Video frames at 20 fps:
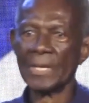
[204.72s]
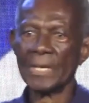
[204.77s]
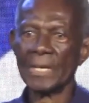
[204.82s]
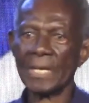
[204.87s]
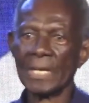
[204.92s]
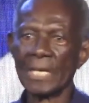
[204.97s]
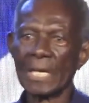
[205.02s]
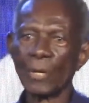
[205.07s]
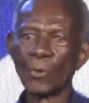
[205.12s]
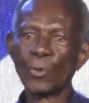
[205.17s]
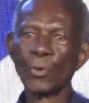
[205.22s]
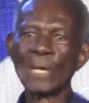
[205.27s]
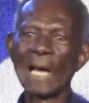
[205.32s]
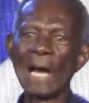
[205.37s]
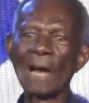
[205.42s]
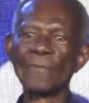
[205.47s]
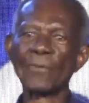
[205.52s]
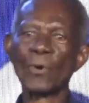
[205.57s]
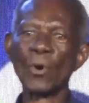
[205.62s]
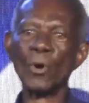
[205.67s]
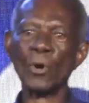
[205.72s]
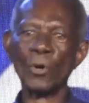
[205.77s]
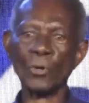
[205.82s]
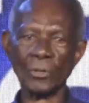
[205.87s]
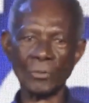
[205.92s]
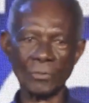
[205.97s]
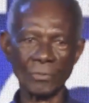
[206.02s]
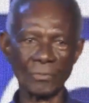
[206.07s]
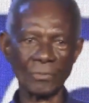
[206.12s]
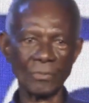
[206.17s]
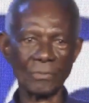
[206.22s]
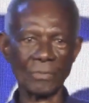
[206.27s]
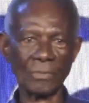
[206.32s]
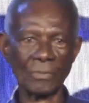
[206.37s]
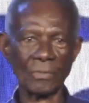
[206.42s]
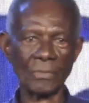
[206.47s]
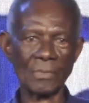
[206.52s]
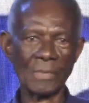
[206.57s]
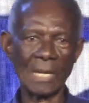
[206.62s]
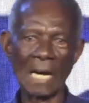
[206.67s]
He could have gone
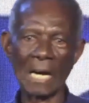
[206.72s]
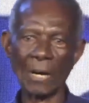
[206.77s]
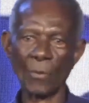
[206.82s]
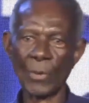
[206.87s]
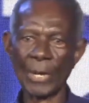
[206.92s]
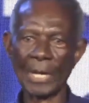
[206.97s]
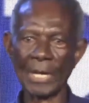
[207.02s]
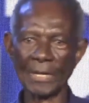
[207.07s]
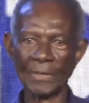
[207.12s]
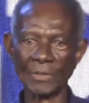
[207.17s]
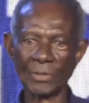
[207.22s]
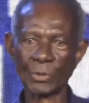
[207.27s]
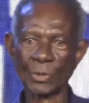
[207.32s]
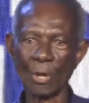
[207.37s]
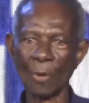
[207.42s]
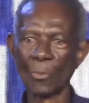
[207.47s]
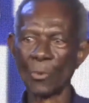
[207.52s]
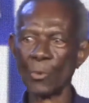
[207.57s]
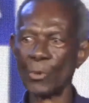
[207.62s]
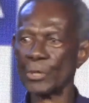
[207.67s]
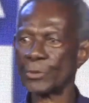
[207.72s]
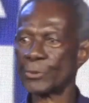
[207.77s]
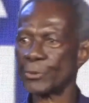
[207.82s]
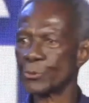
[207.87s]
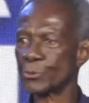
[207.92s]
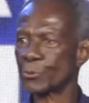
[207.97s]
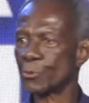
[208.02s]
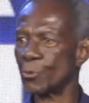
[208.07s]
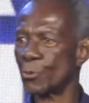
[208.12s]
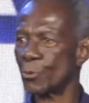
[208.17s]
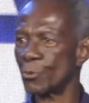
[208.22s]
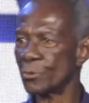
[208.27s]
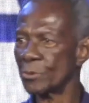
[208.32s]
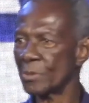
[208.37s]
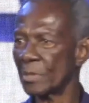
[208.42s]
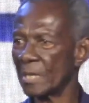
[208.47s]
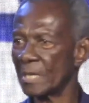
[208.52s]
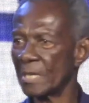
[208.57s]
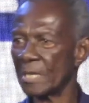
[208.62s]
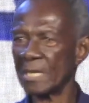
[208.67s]
away, stopped going to school,
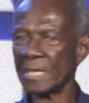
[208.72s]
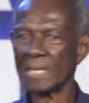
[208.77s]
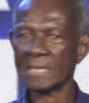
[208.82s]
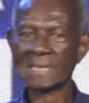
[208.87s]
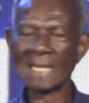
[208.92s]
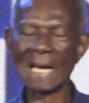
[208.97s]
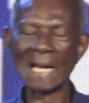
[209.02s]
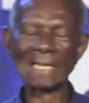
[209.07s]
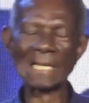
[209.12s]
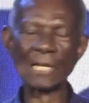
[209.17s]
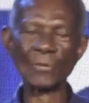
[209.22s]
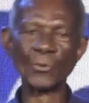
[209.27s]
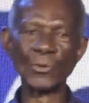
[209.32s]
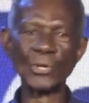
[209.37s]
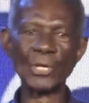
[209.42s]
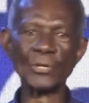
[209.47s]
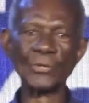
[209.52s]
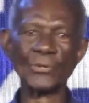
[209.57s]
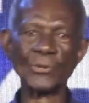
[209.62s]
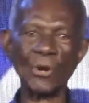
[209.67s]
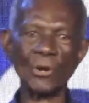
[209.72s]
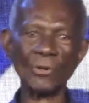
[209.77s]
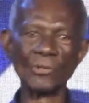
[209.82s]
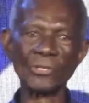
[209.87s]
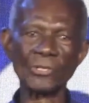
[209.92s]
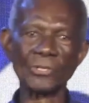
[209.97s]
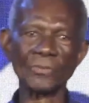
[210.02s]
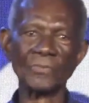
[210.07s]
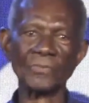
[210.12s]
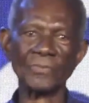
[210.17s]
started doing drugs,